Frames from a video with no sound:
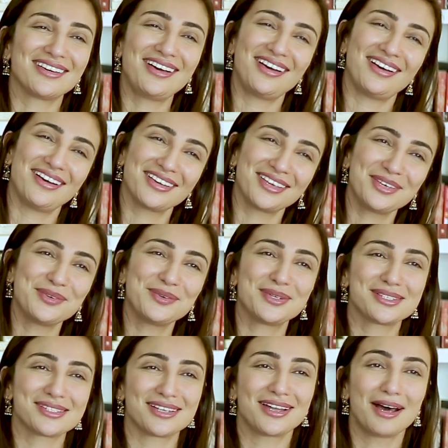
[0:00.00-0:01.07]
Like, he
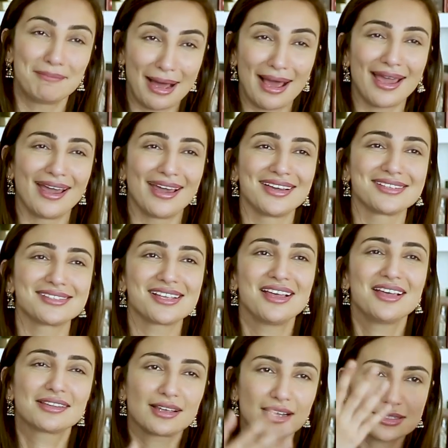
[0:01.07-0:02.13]
was, in my eyes,
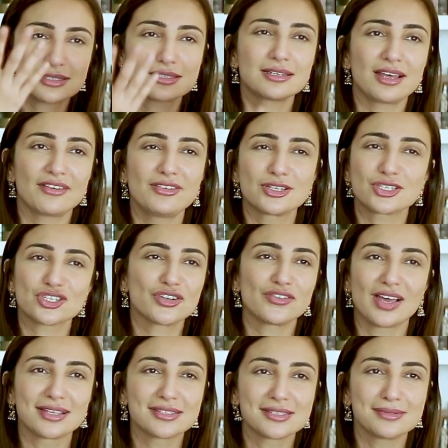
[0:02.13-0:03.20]
that's the definition of
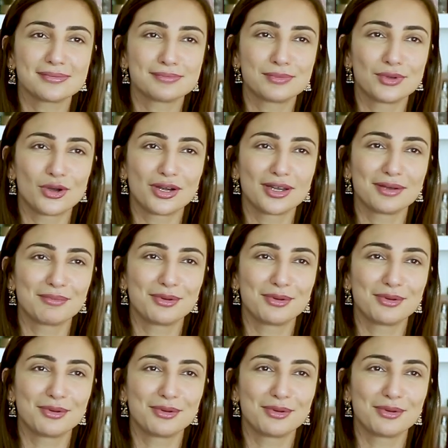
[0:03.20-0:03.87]
handsome, blonde and blue-eyed.